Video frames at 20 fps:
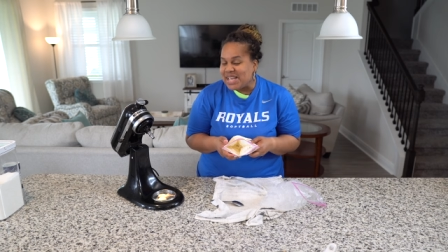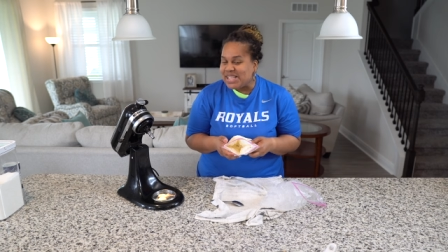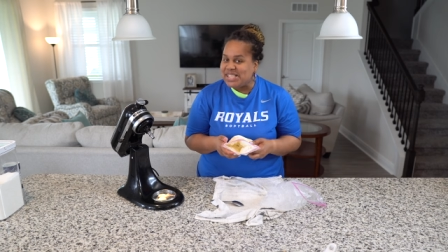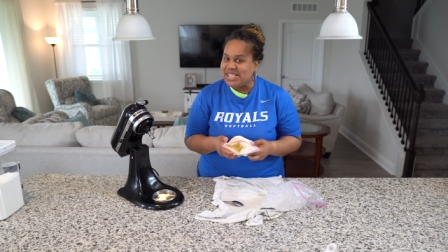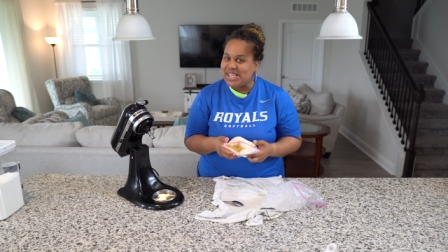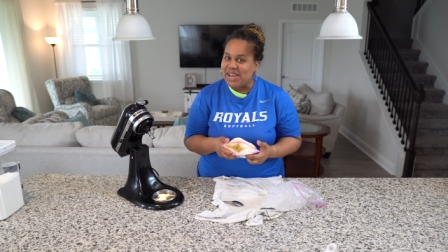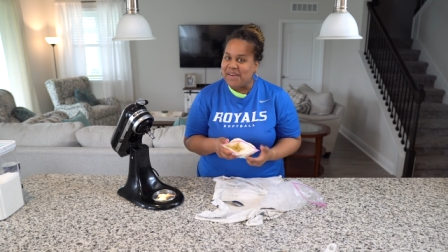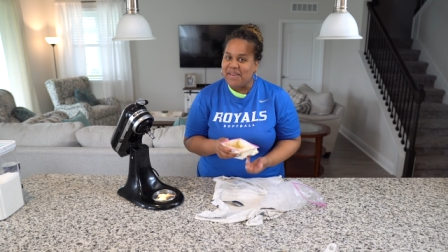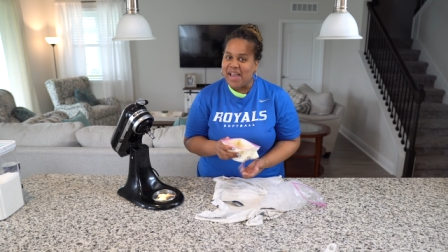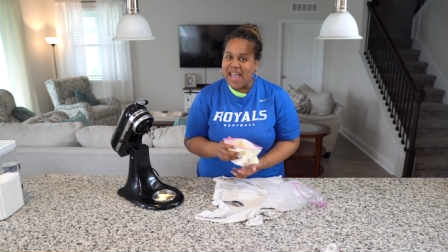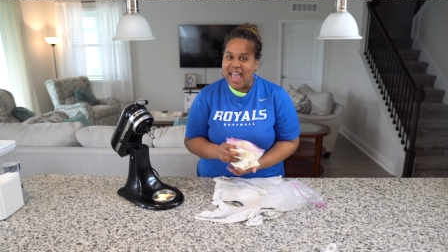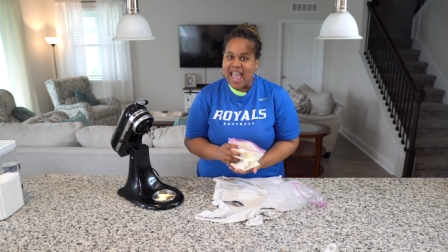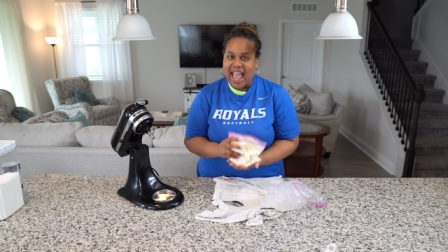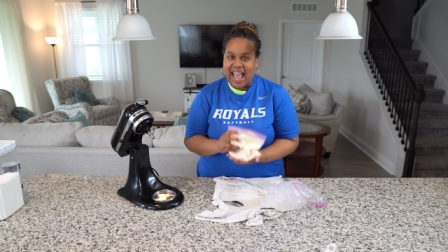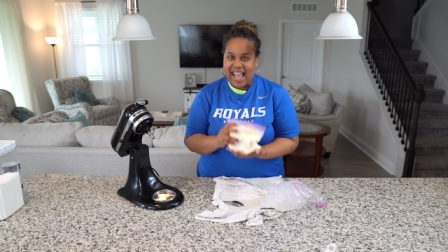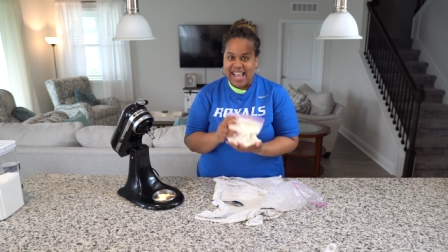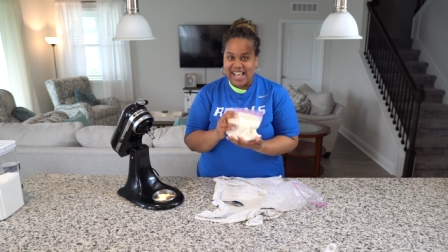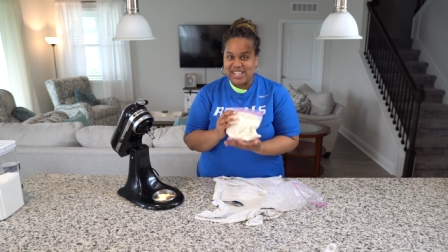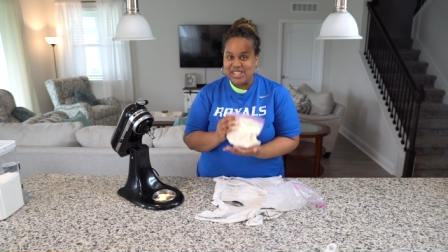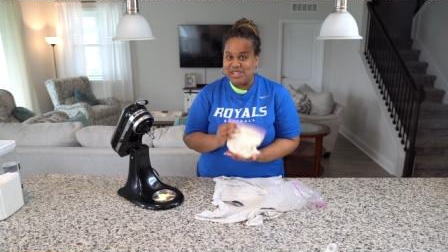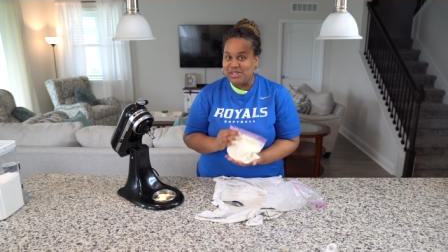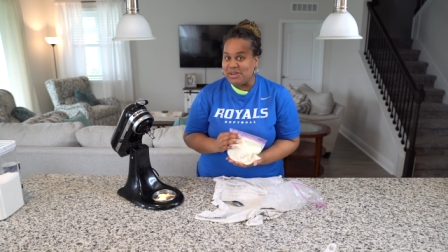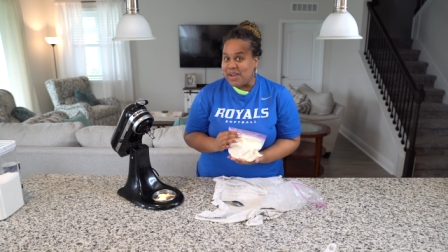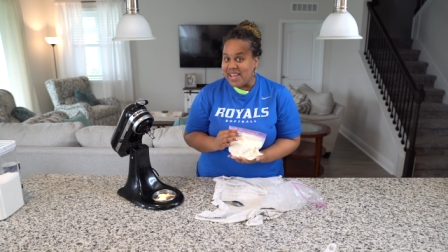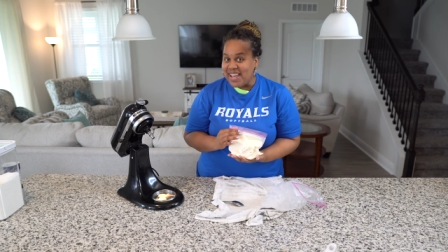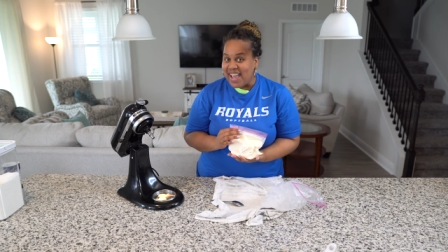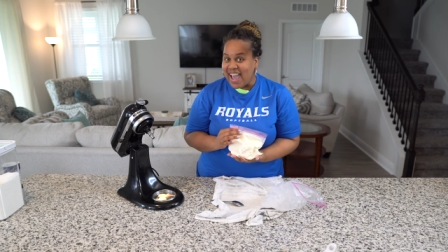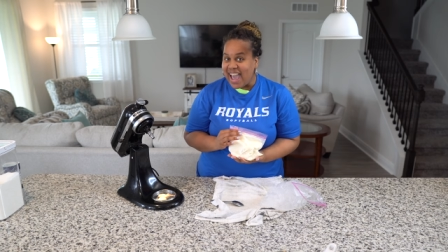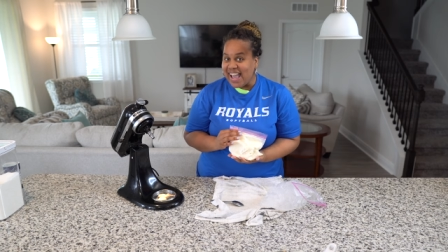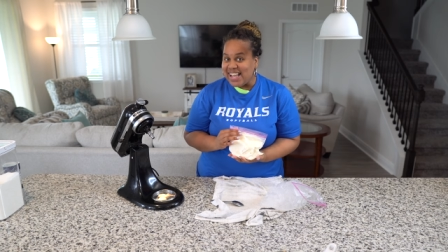So enjoy
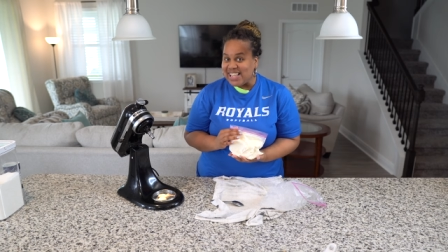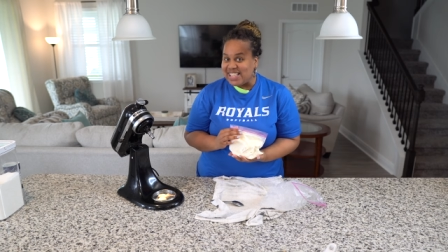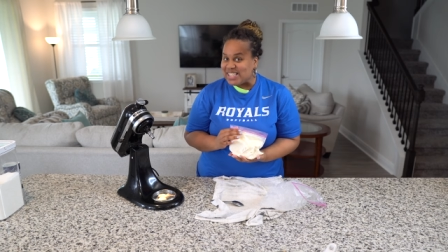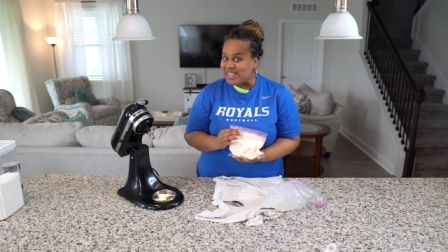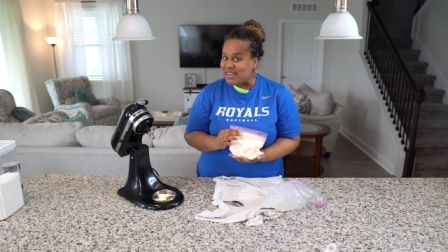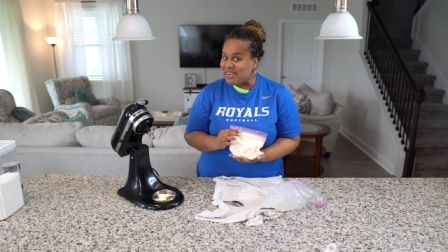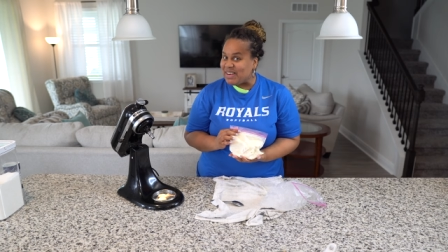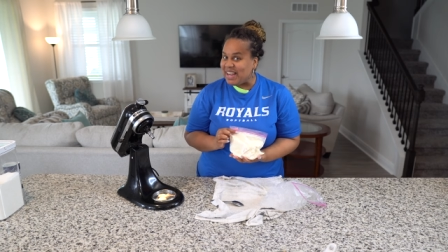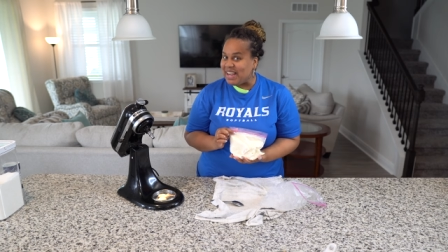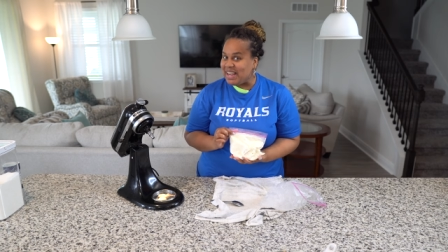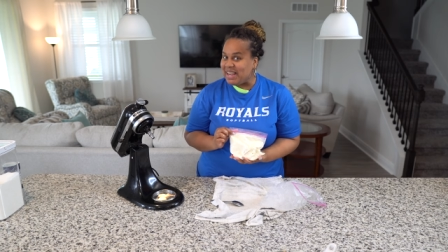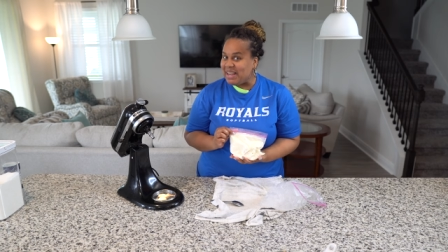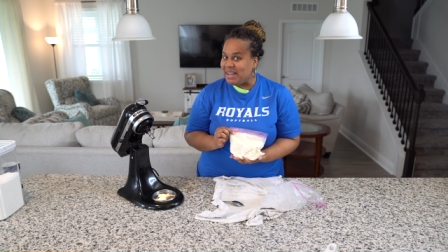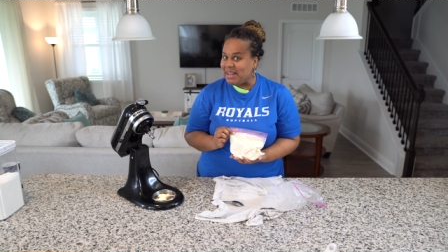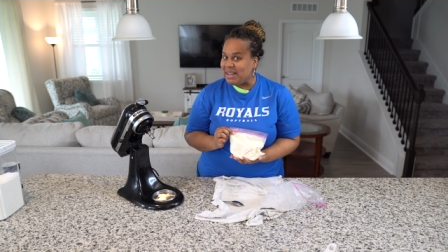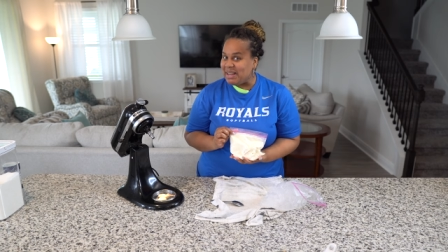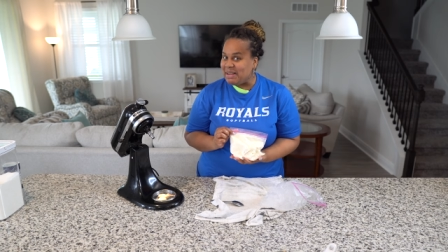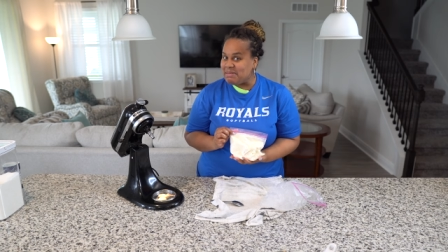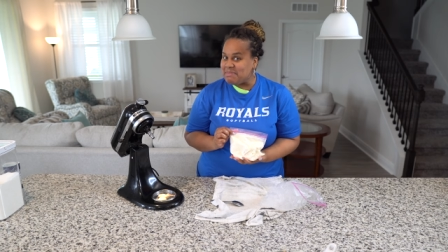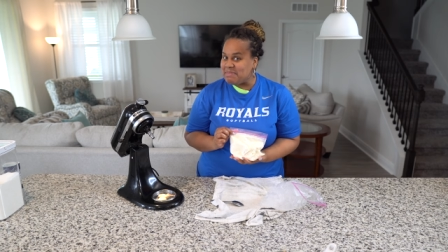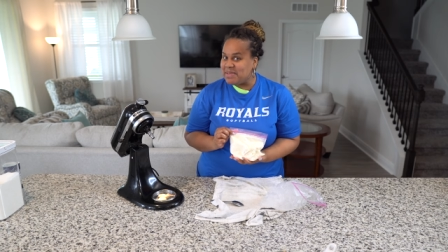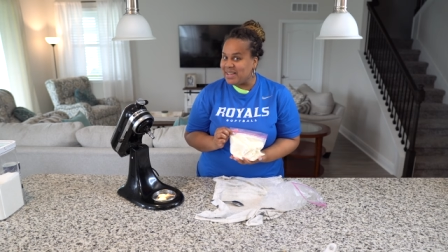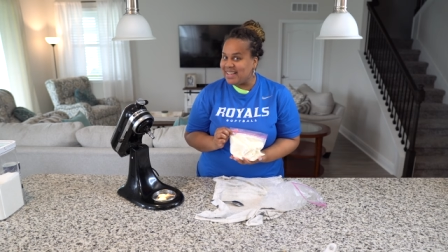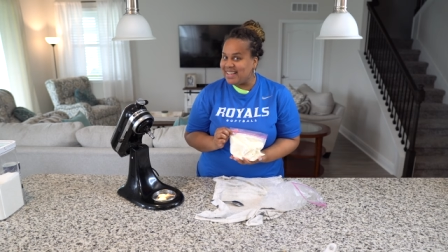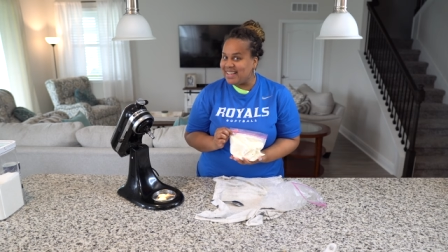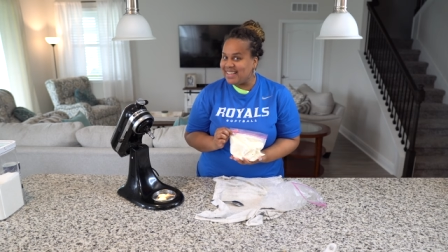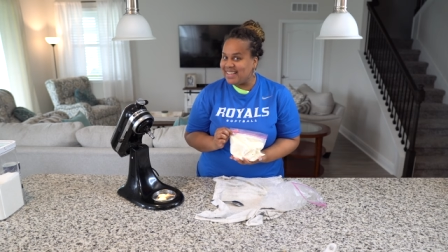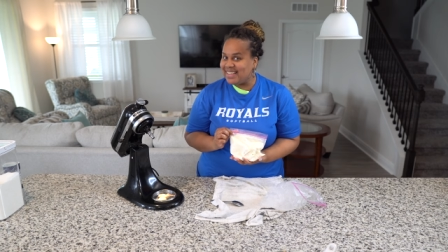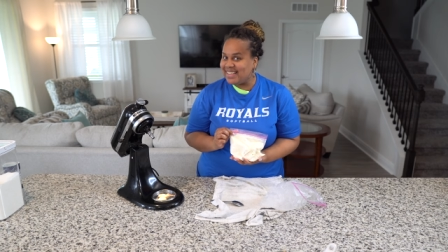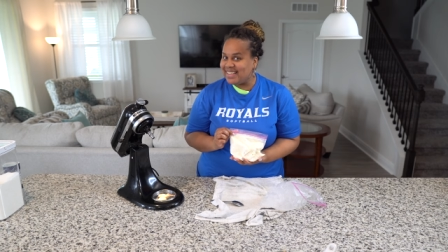your ice cream.
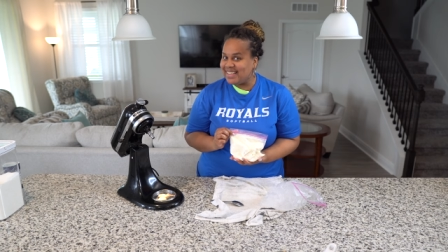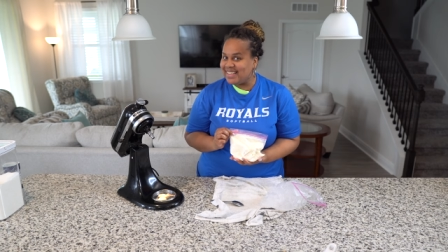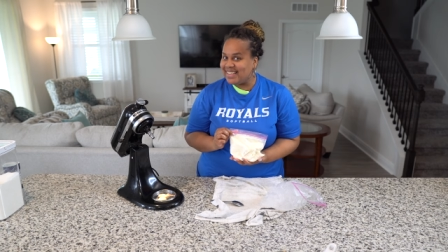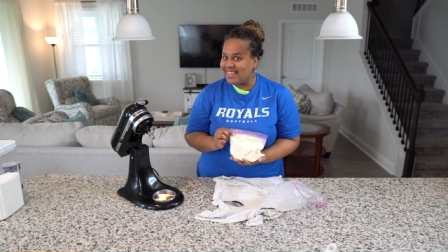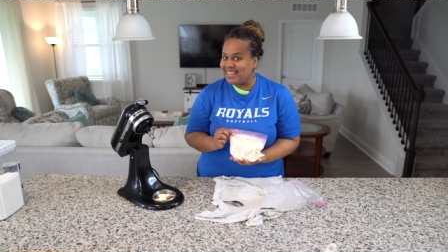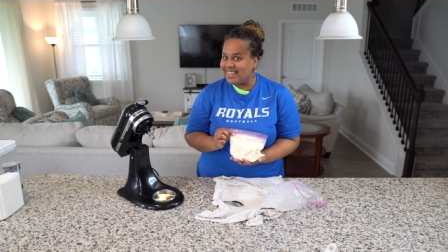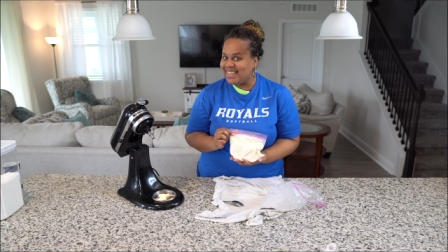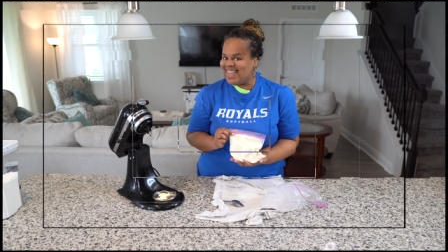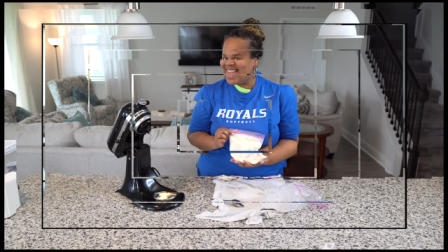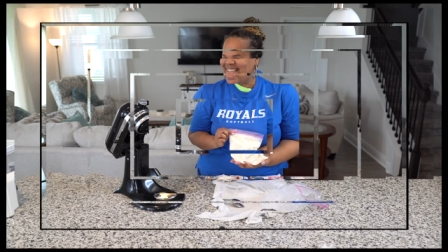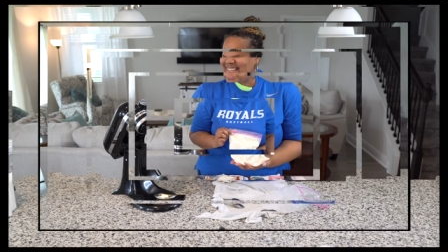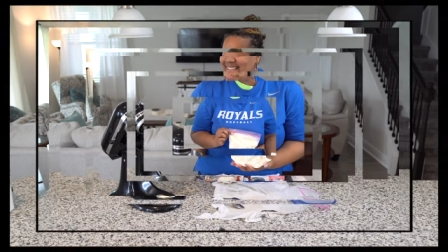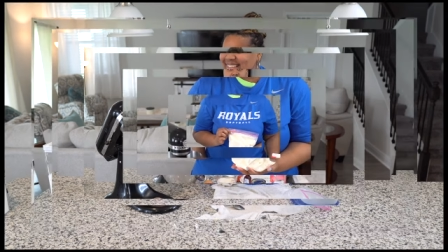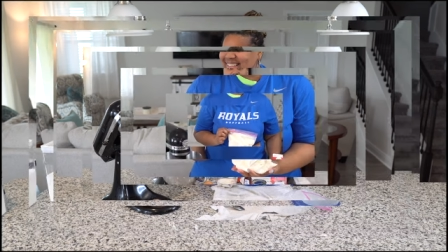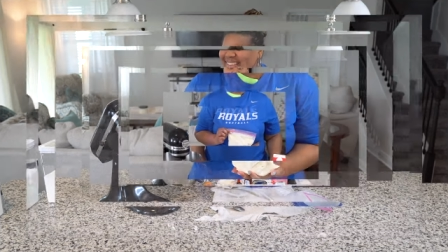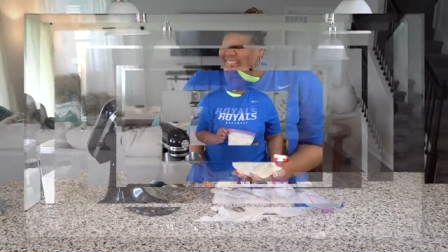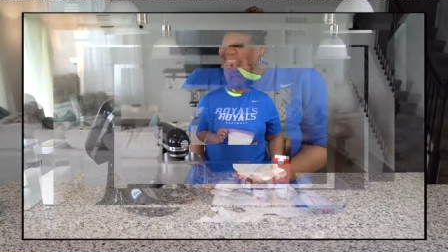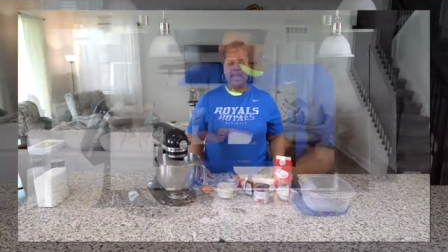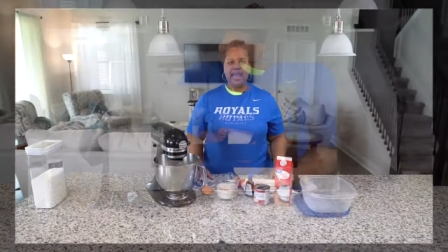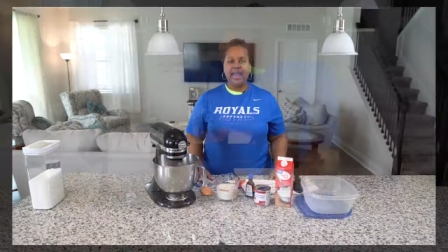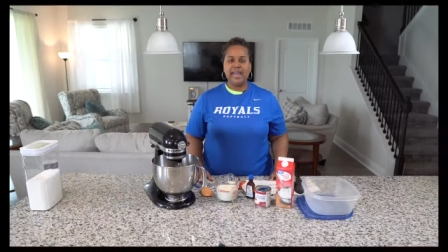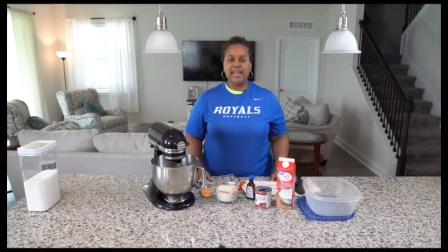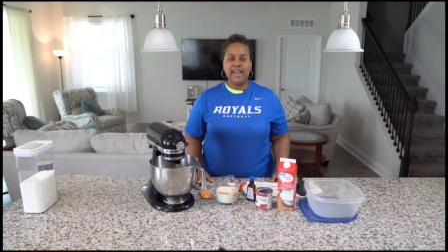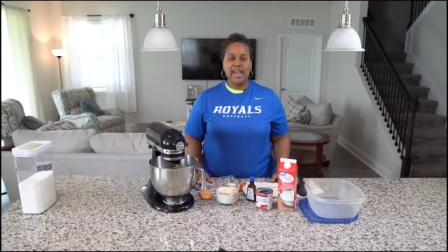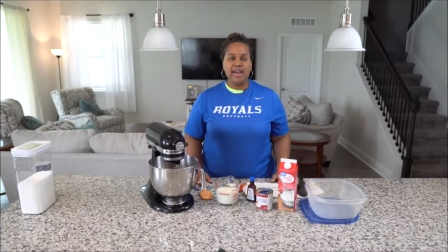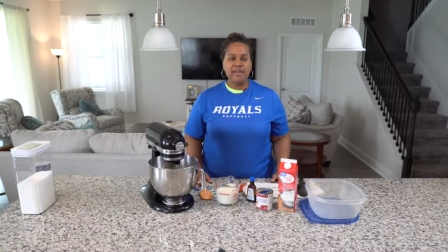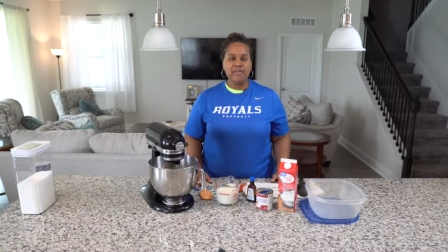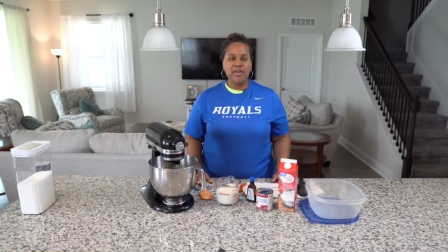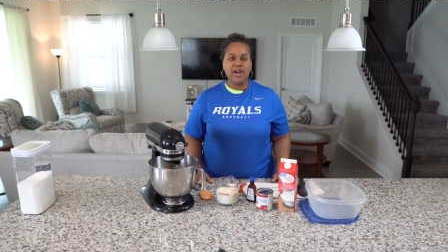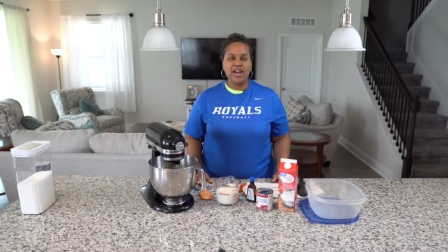And
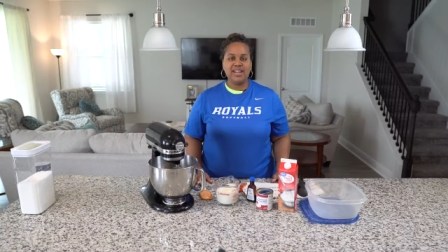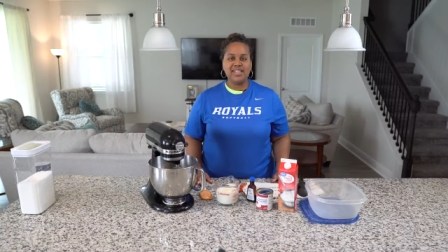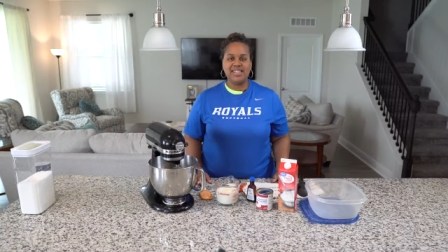now for our